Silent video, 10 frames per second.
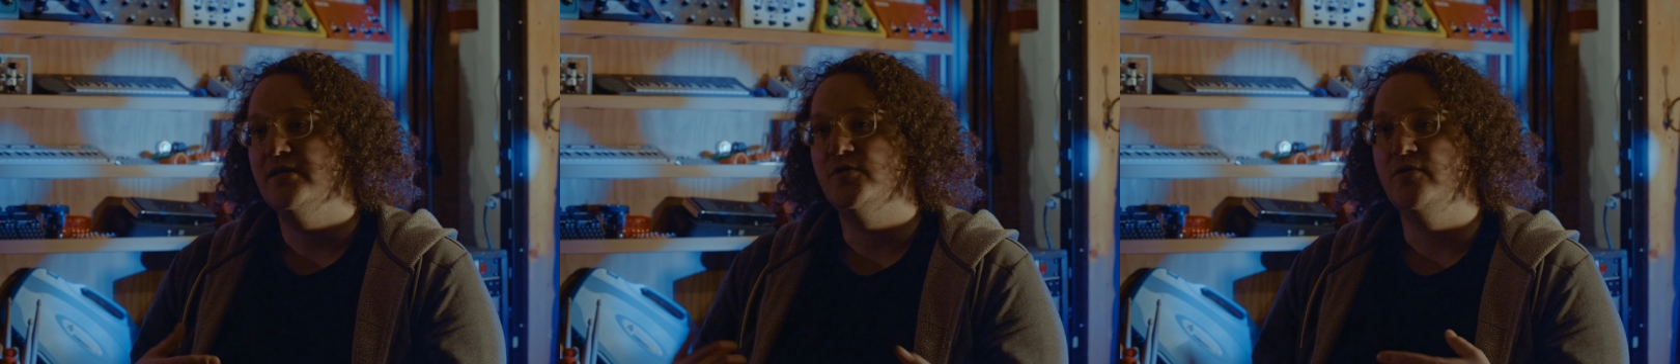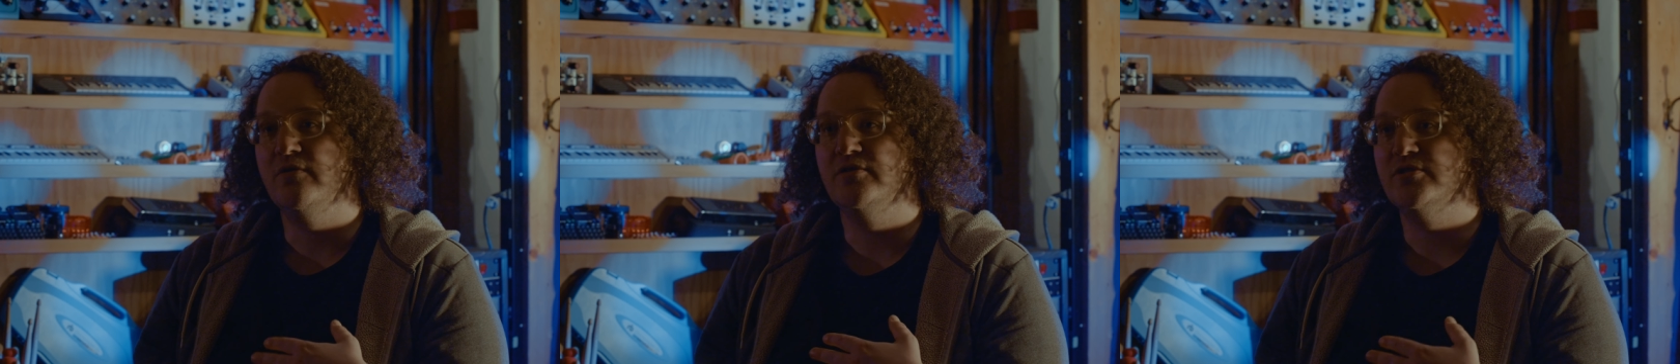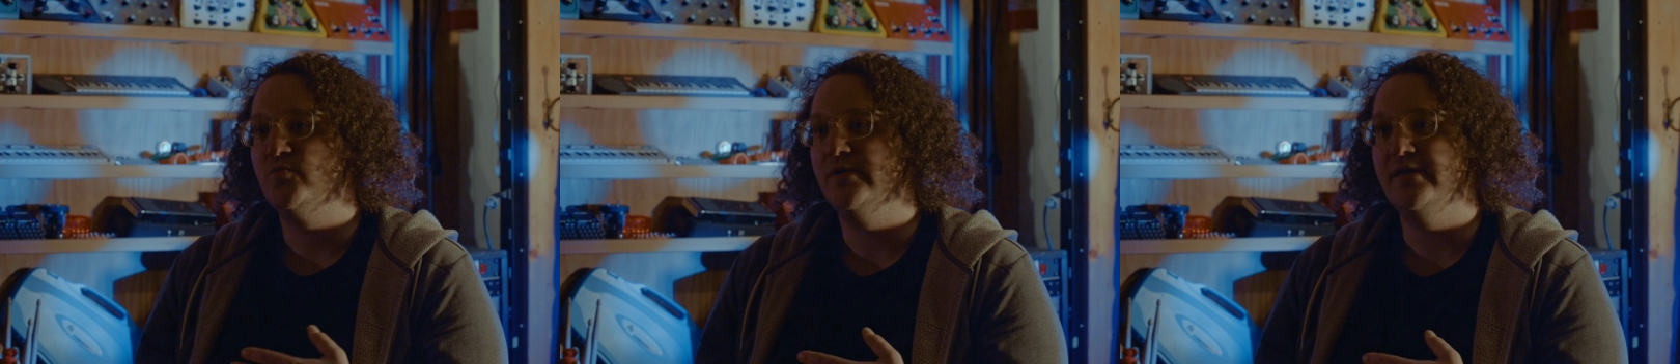so you can
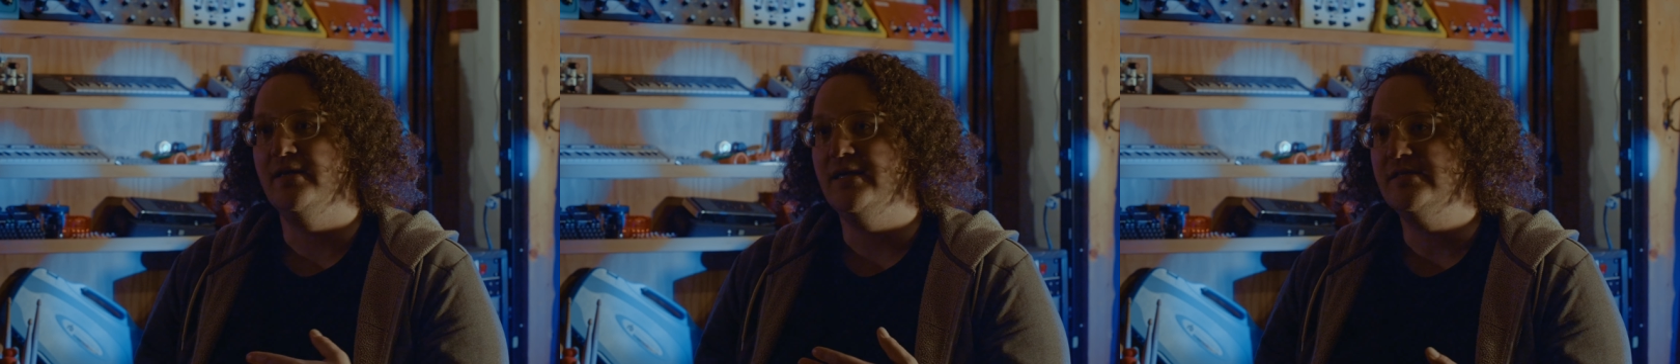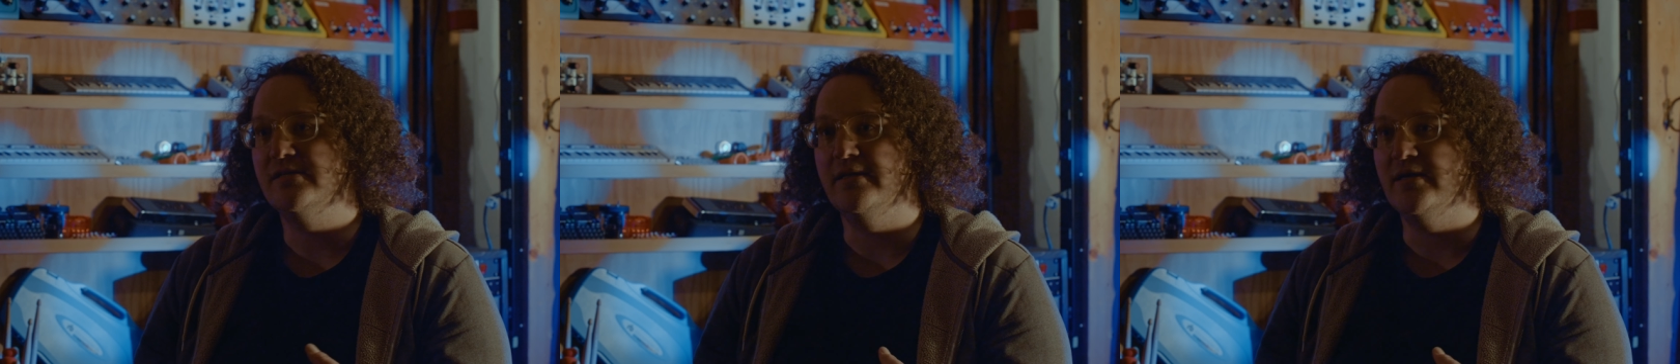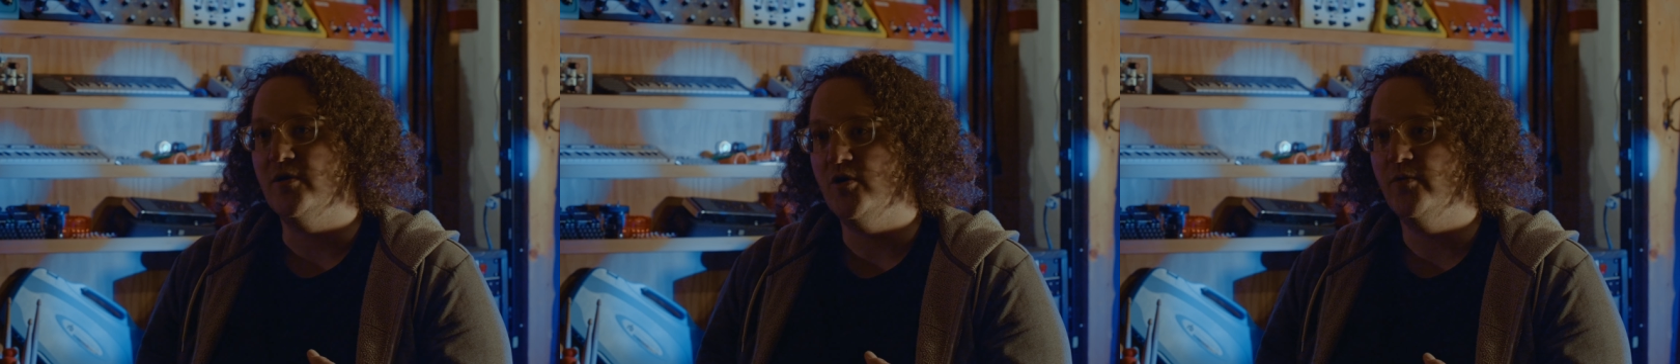just really
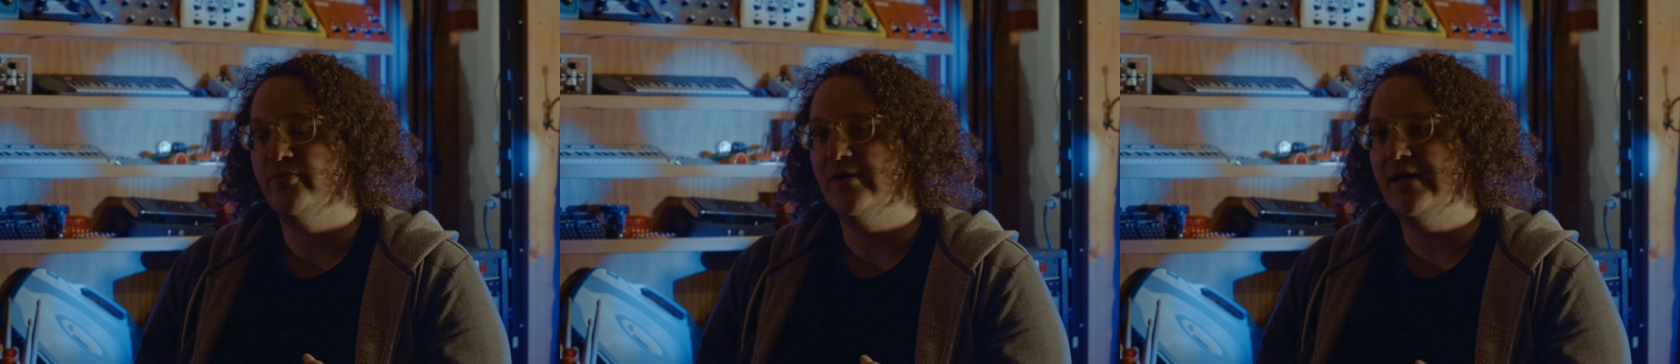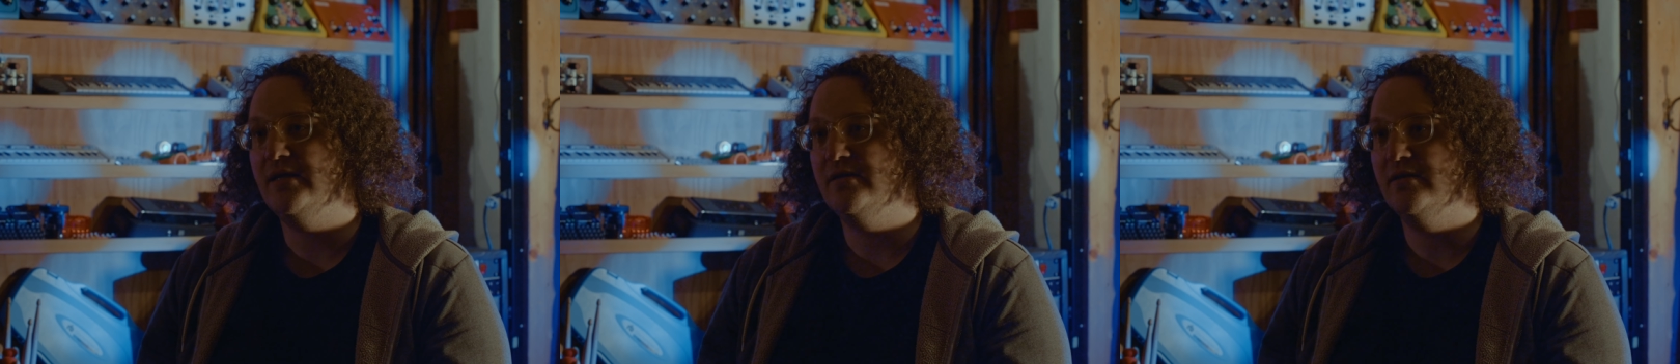easily incorporate